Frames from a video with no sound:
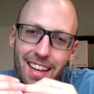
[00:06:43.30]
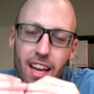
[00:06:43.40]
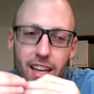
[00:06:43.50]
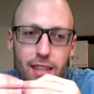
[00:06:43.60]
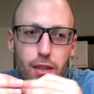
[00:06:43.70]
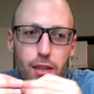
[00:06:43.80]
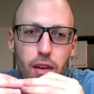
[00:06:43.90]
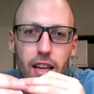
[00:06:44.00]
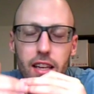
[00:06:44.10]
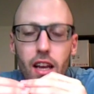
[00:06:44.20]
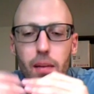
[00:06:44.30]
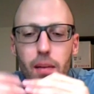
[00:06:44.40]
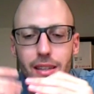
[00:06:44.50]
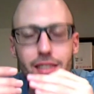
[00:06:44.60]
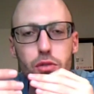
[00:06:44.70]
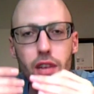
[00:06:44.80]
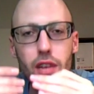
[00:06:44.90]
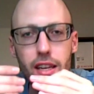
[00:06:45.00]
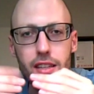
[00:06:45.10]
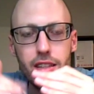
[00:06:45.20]
interrelated, but it's
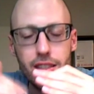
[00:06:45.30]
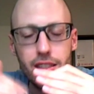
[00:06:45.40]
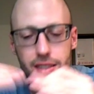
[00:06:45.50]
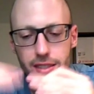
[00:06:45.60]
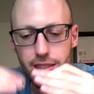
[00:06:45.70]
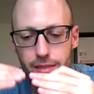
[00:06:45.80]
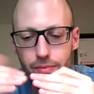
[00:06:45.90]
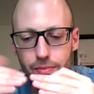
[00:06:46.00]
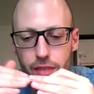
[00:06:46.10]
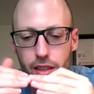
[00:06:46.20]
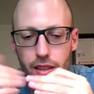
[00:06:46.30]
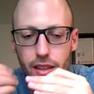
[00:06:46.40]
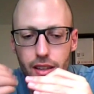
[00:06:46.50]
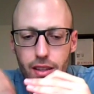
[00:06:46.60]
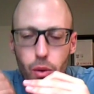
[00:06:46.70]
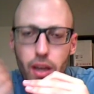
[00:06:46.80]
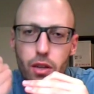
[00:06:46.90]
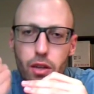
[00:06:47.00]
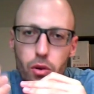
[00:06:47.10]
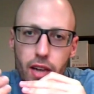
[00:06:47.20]
related. It's the way
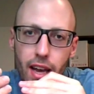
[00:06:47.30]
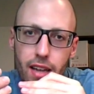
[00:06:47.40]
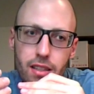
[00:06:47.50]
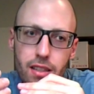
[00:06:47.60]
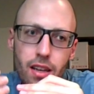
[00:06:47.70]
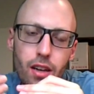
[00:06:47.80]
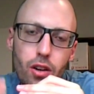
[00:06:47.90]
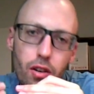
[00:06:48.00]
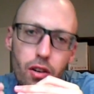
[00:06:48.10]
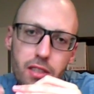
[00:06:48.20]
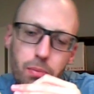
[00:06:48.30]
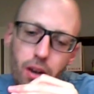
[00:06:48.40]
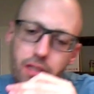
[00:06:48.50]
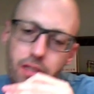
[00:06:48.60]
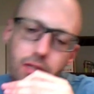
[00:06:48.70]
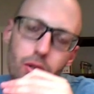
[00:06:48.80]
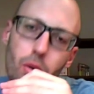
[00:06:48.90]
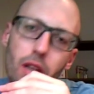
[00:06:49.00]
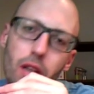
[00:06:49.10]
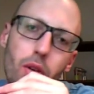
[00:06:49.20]
you react corresponds to the
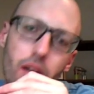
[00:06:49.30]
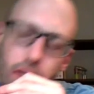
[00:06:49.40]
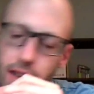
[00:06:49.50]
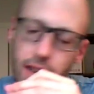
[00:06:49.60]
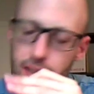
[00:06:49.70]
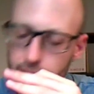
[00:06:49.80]
way you are reacted.